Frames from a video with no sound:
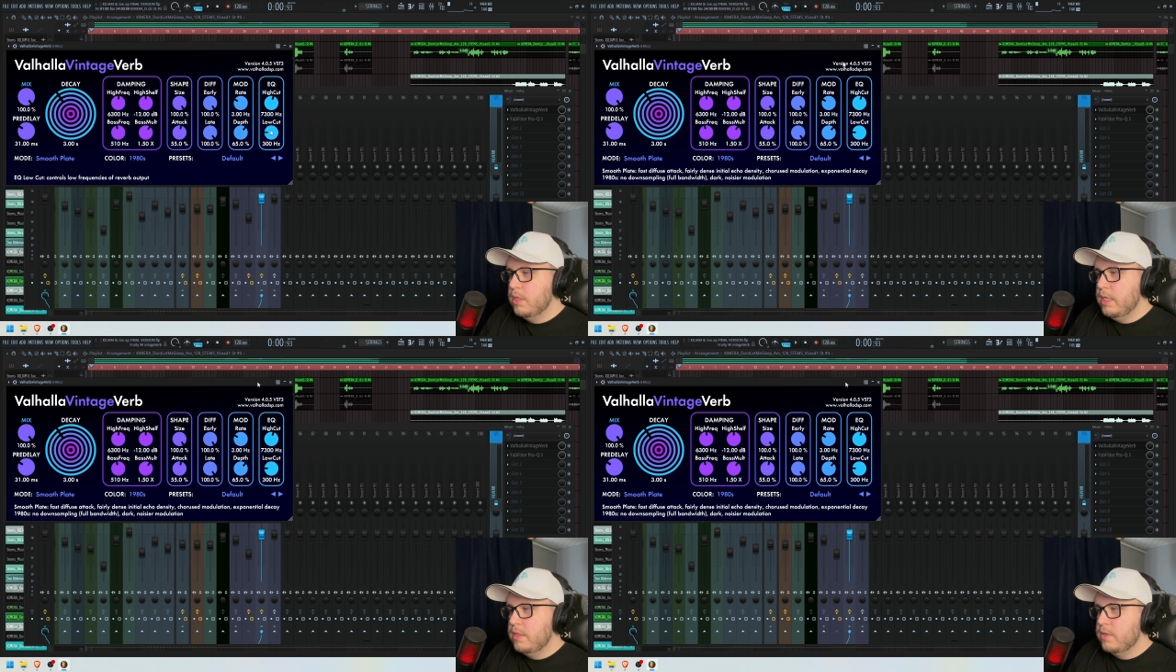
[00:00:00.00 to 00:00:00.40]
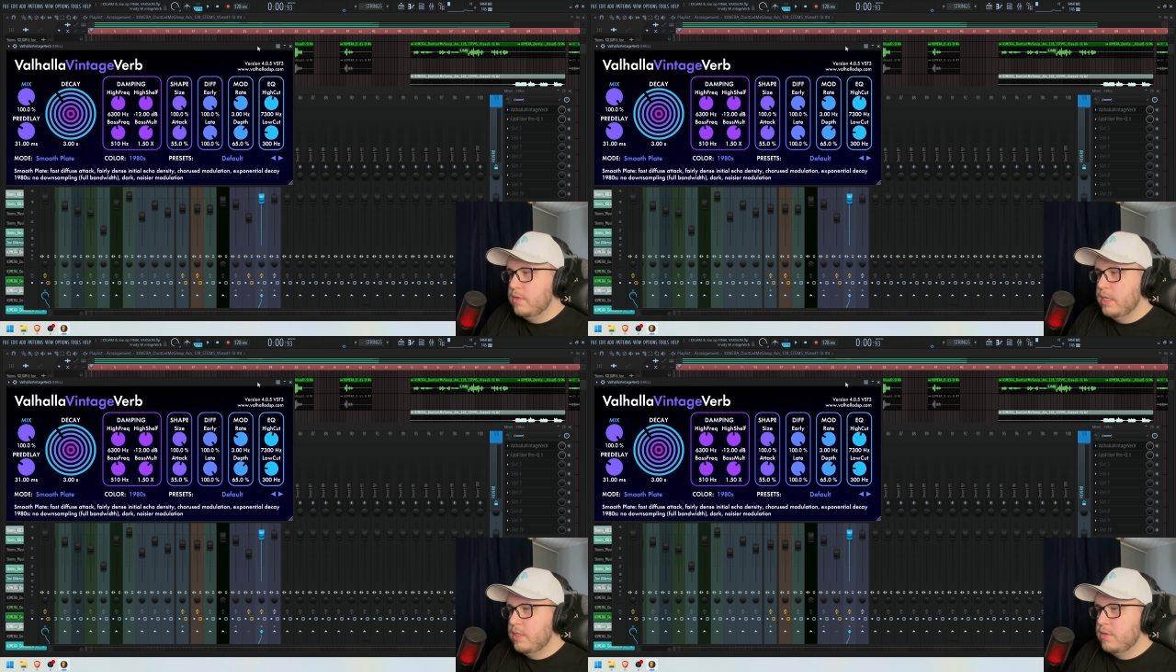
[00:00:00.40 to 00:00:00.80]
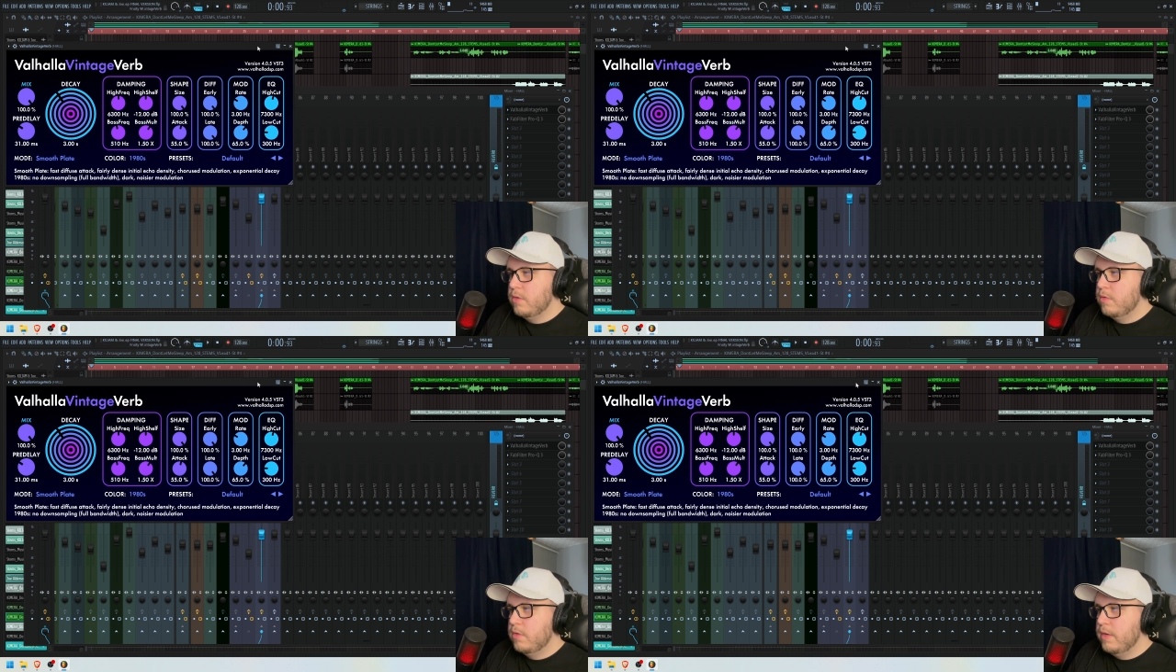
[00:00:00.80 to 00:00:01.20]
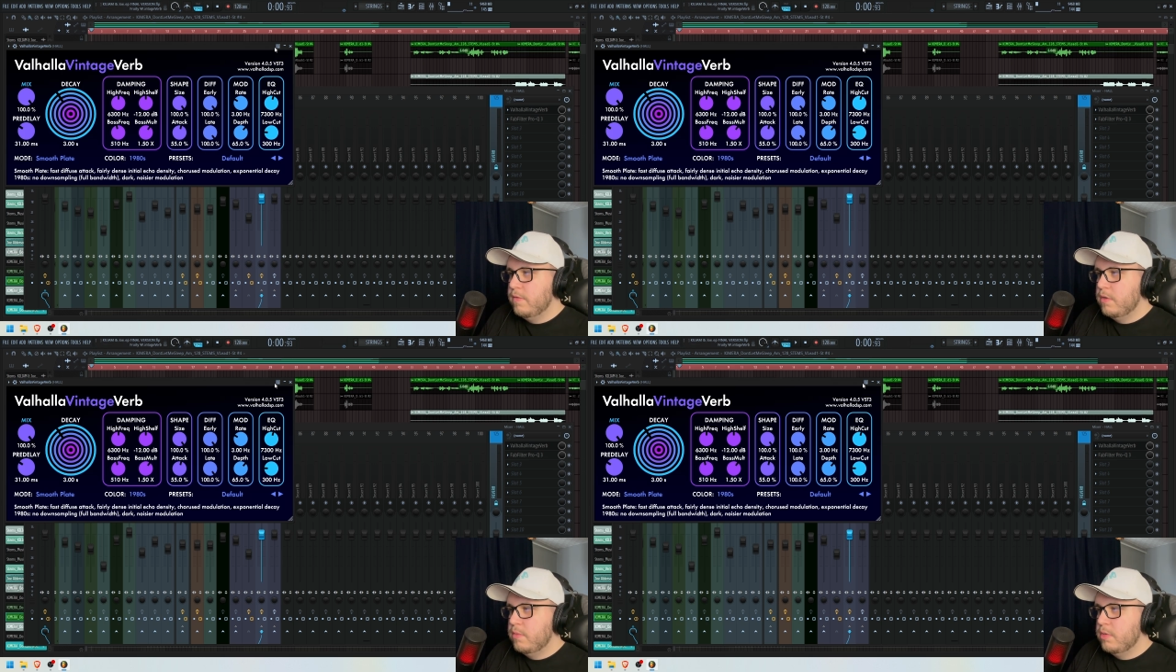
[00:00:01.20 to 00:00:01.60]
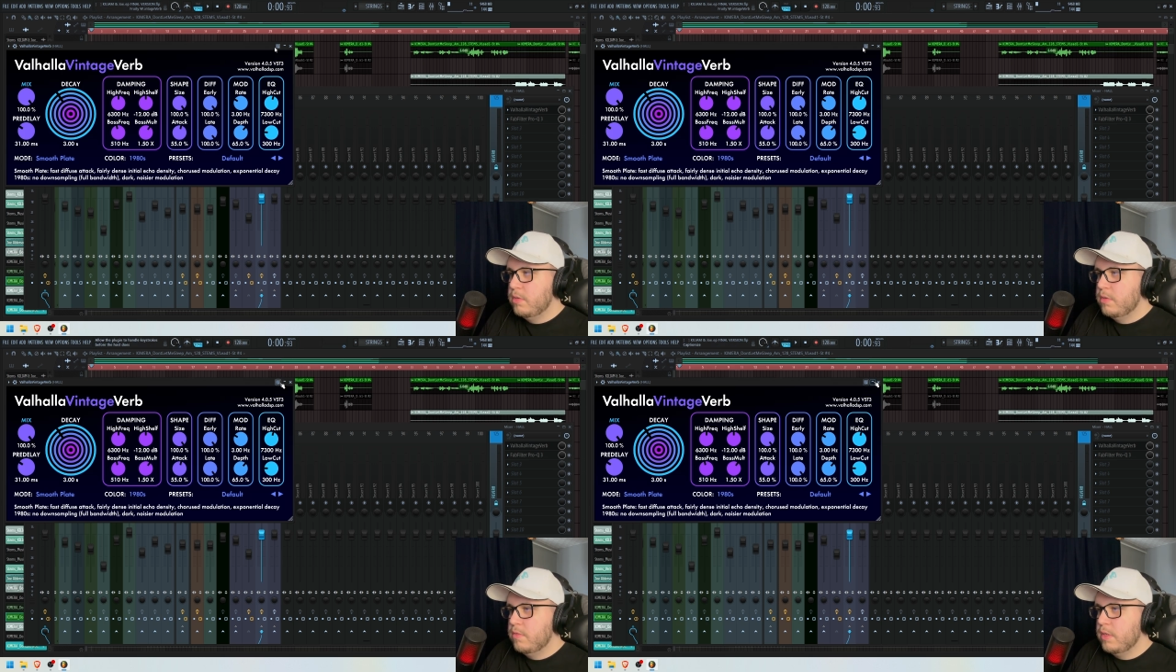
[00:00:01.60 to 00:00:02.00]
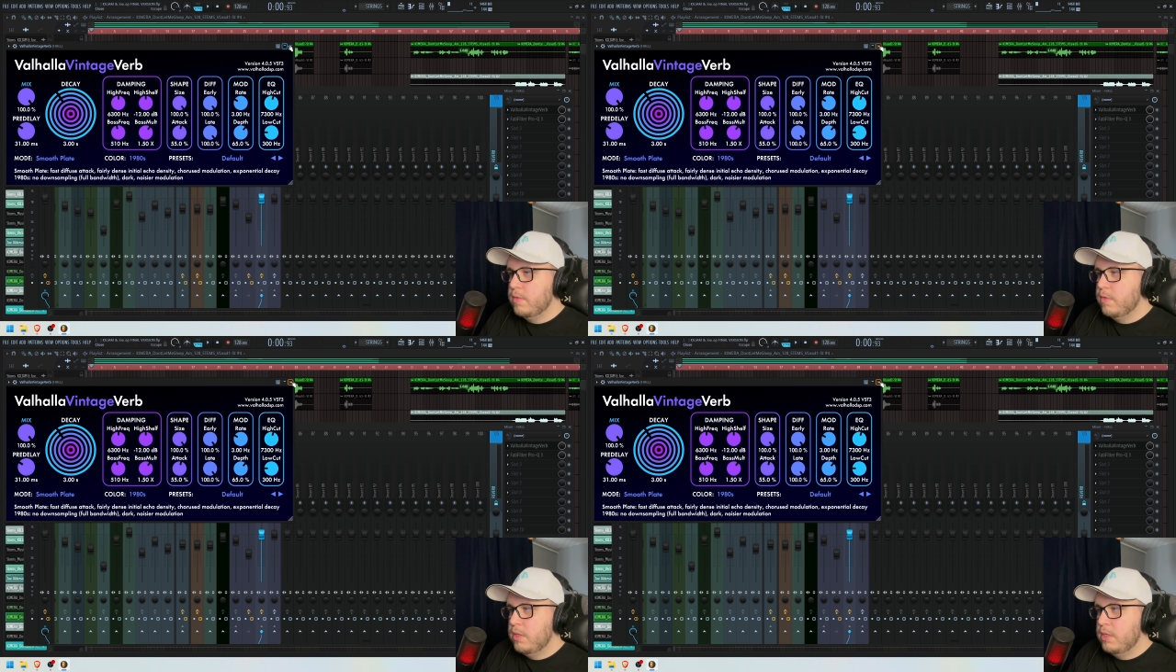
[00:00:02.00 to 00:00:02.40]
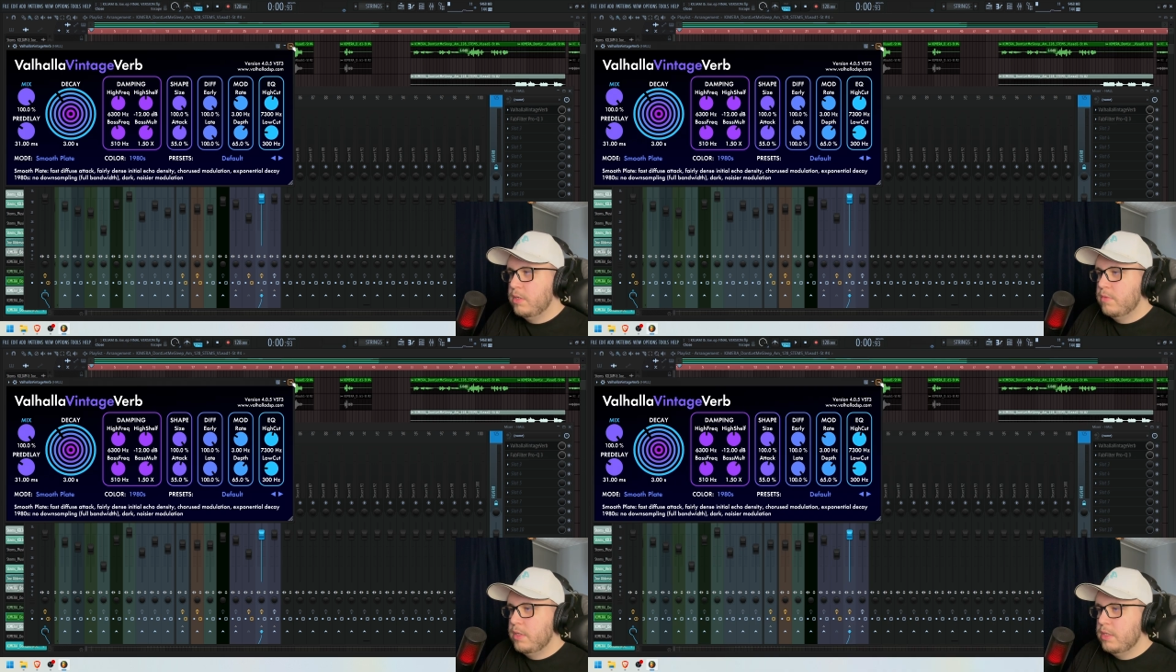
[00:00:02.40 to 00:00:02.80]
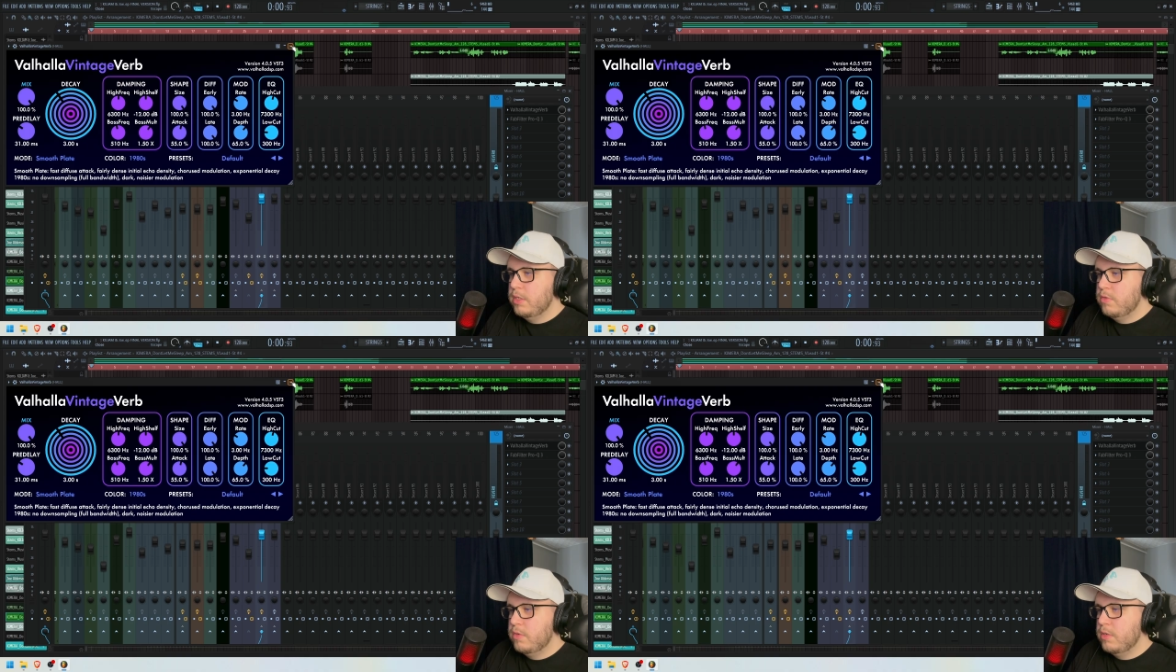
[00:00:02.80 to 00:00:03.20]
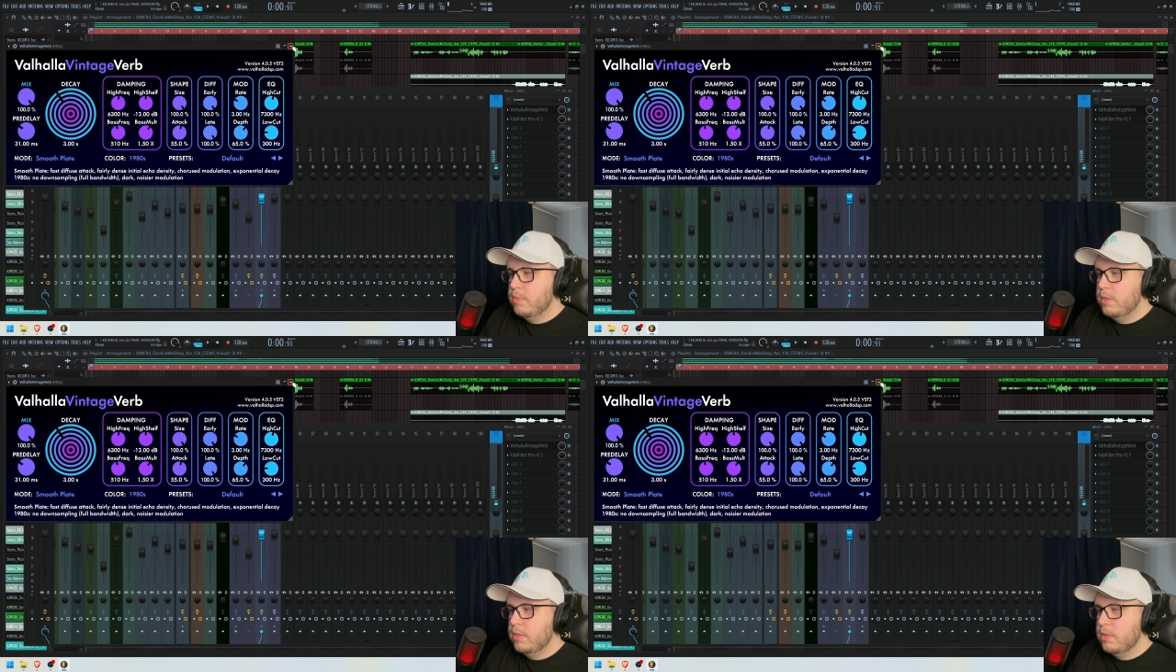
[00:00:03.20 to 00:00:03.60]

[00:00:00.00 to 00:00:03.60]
It's a nice whole reverb with one hollow vintage verb.